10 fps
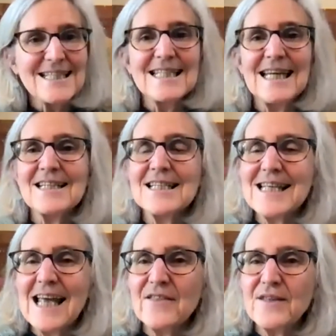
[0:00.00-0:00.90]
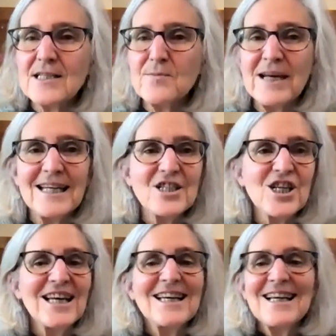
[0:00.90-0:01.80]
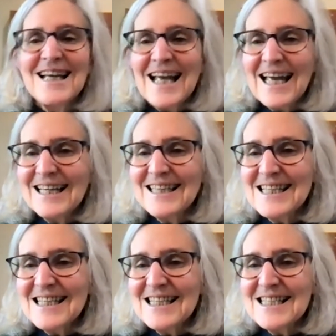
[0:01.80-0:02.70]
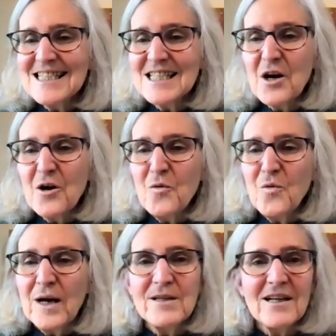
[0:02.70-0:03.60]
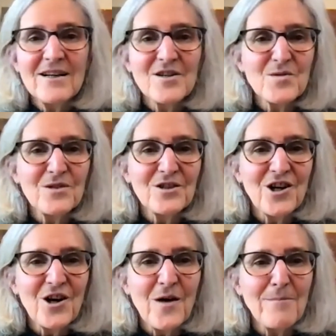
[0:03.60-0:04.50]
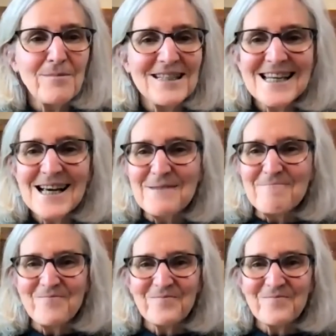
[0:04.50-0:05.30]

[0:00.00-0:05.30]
to get to the ethics page. And these webinars will show up in time.